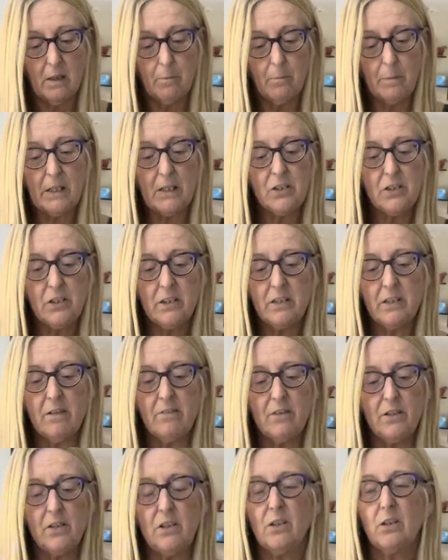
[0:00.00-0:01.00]
because you
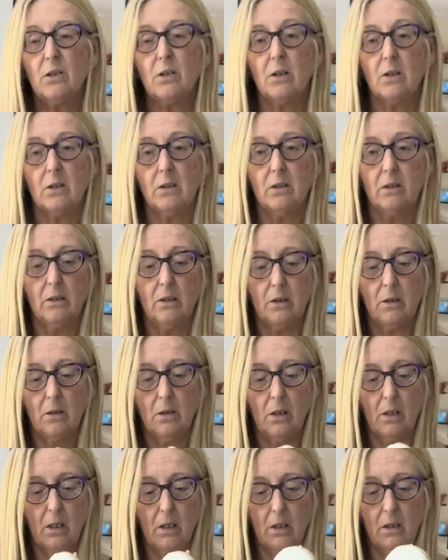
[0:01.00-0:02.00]
never know
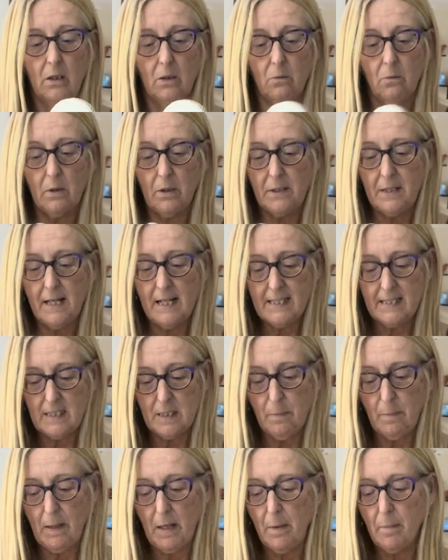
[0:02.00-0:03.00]
what nasty
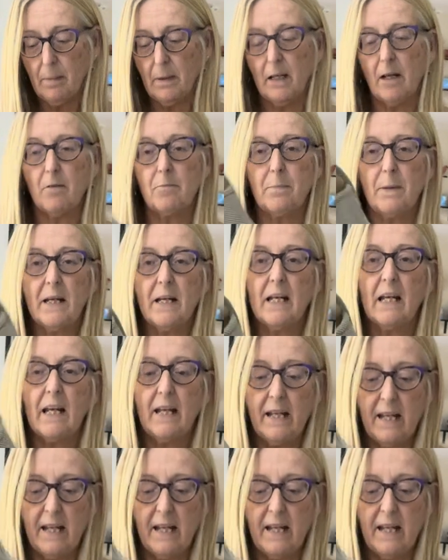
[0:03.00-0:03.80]
people I've been